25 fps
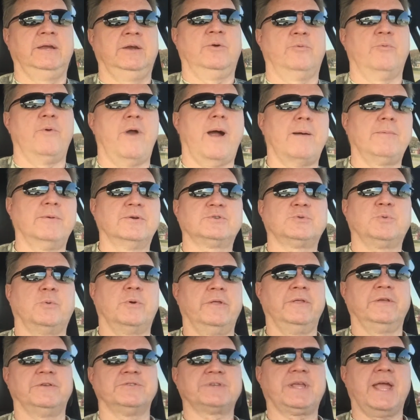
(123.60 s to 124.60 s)
Robert's one
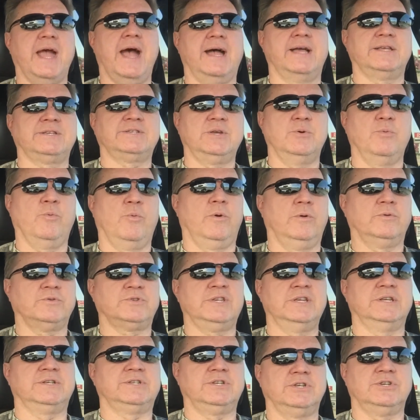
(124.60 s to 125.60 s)
of those guys that
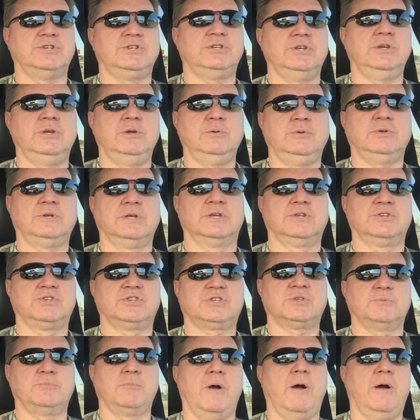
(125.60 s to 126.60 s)
wants it to shoot
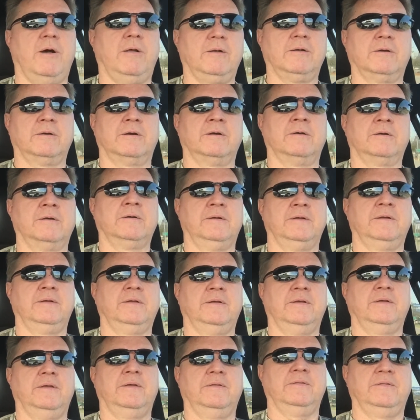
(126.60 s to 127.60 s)
smaller
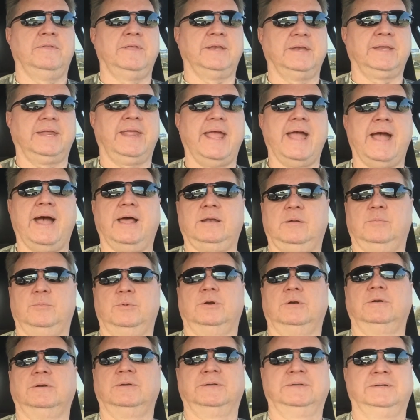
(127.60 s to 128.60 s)
than
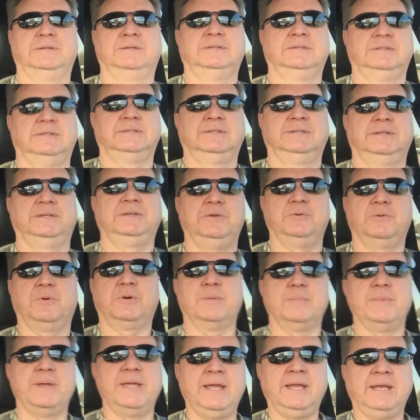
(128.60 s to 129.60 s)
caliber. You know what
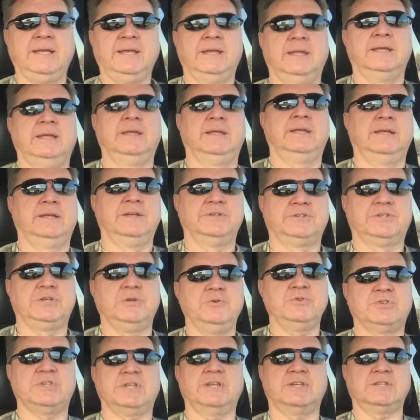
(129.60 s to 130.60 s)
I mean?
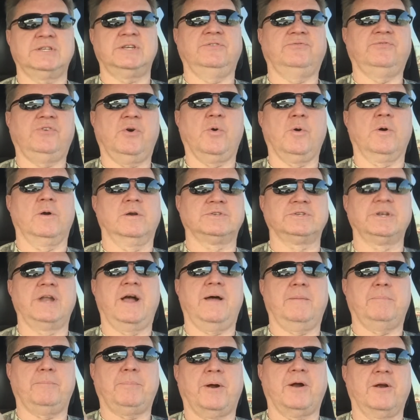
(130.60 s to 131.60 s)
264 is
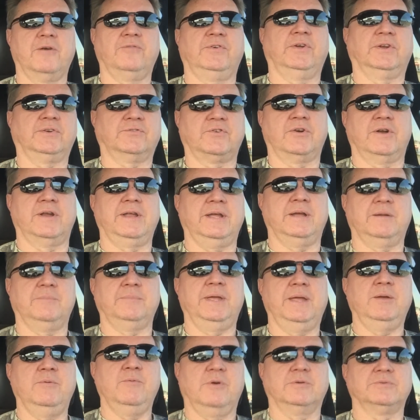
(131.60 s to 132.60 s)
not perfect for him.
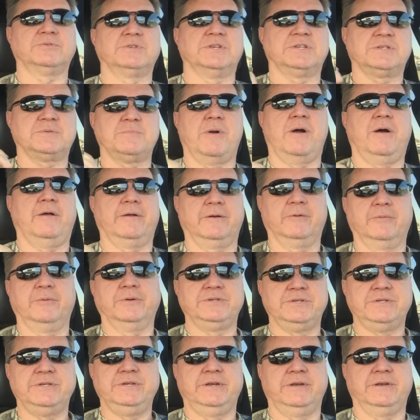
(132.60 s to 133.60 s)
He wants it smaller,
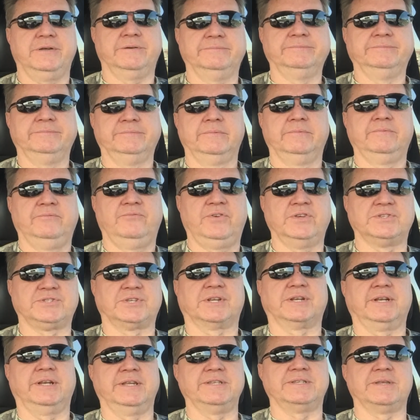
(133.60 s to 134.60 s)
which, you know,
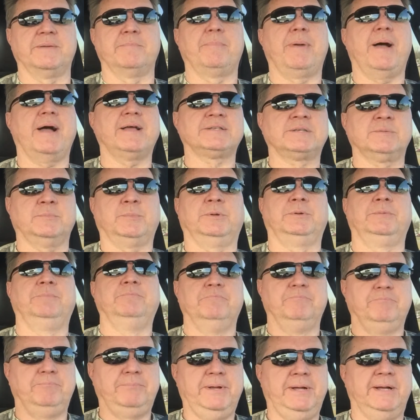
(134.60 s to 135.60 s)
physically is impossible,
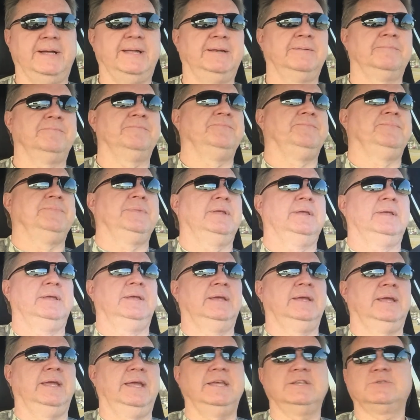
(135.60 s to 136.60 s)
but
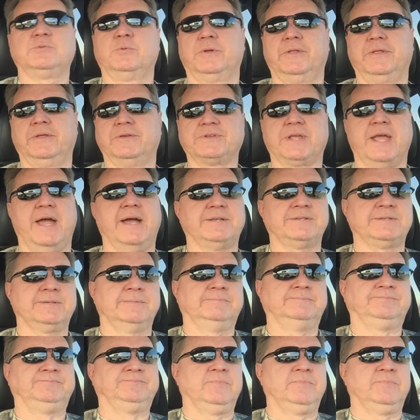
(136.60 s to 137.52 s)
he's one of those guys.